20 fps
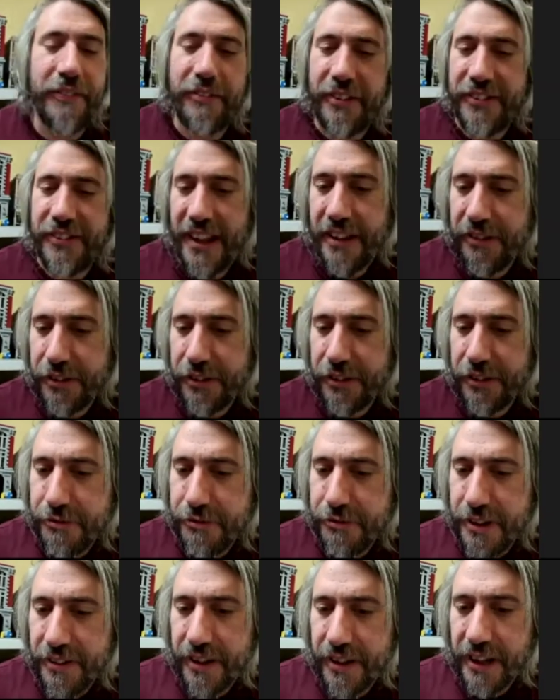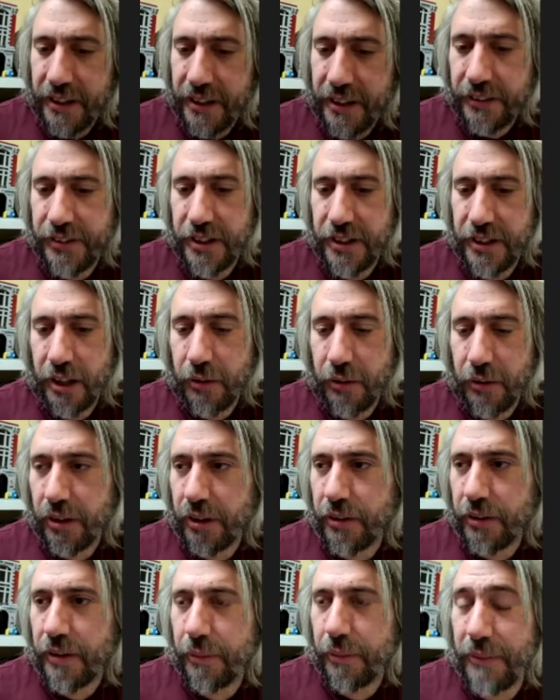sensory things, you know,
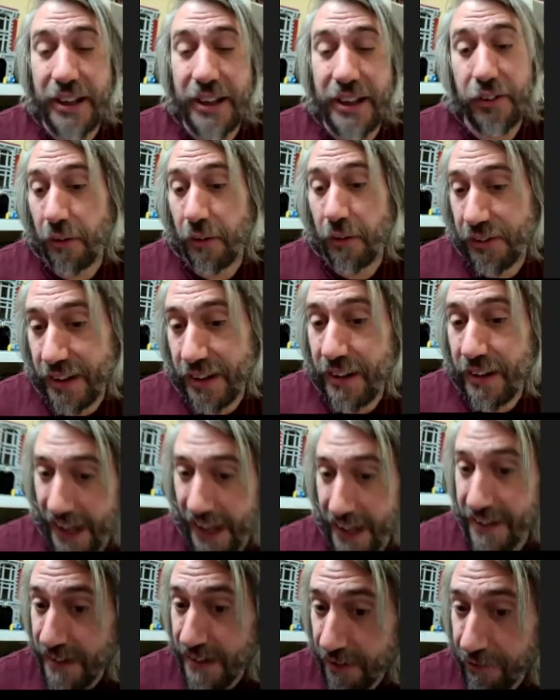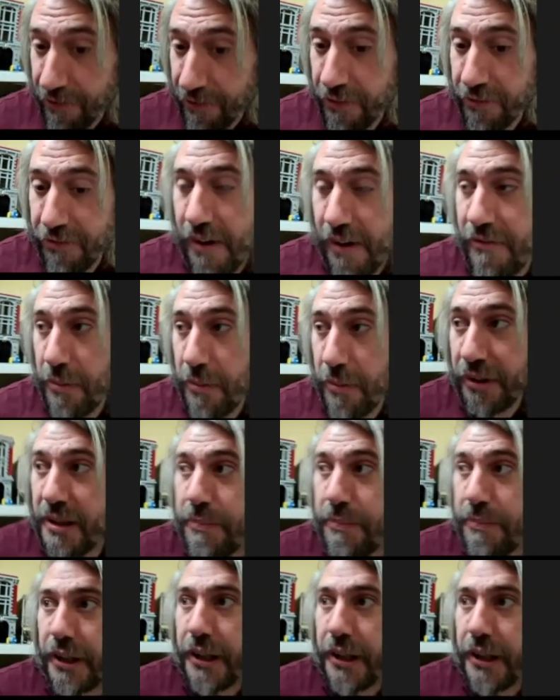the I mean, it's obviously again different for everybody,
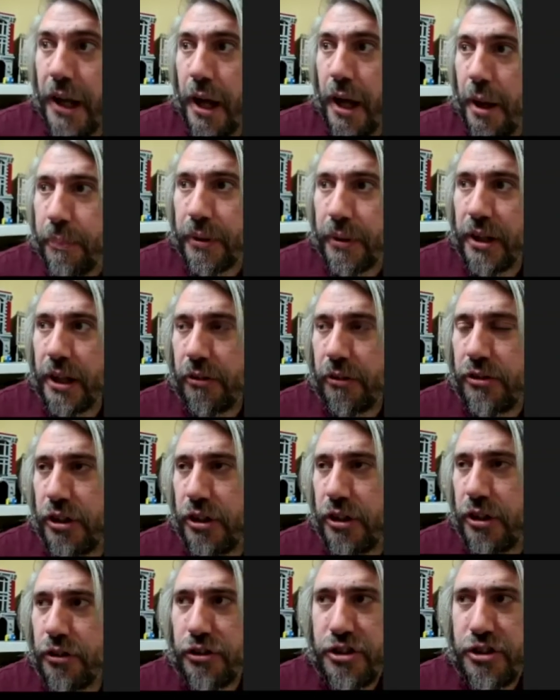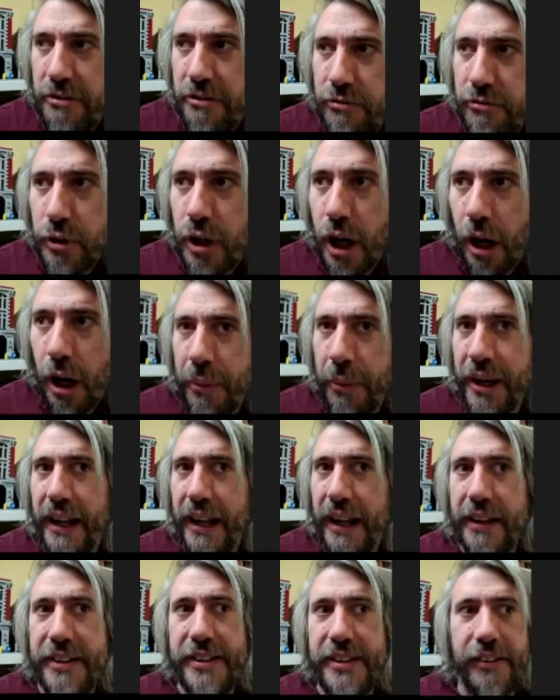but but you know, just general
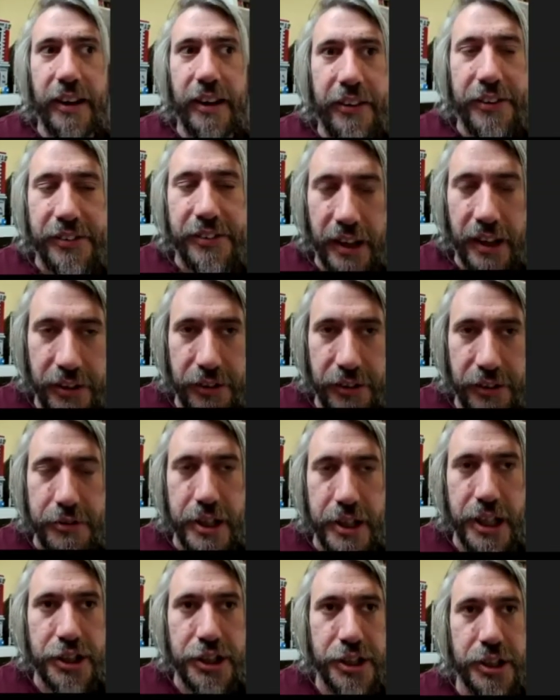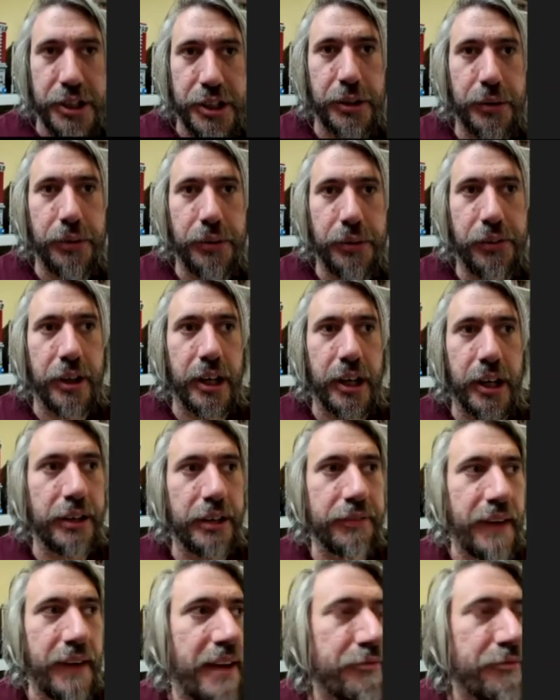commonalities like the sensory issues, the kind
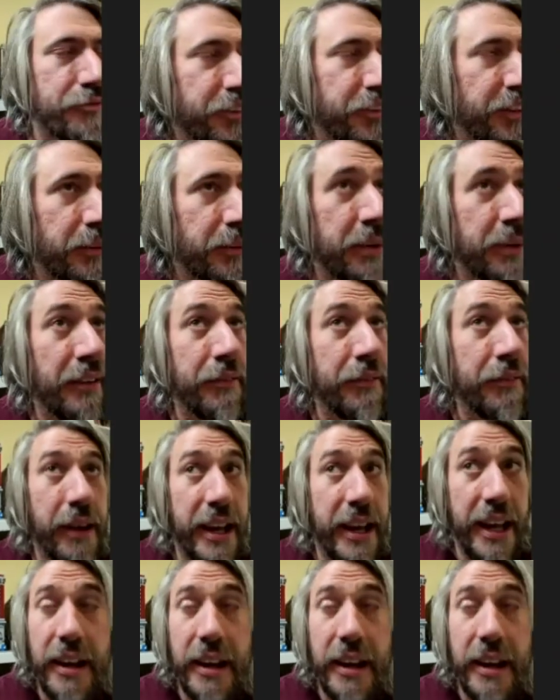of everything being very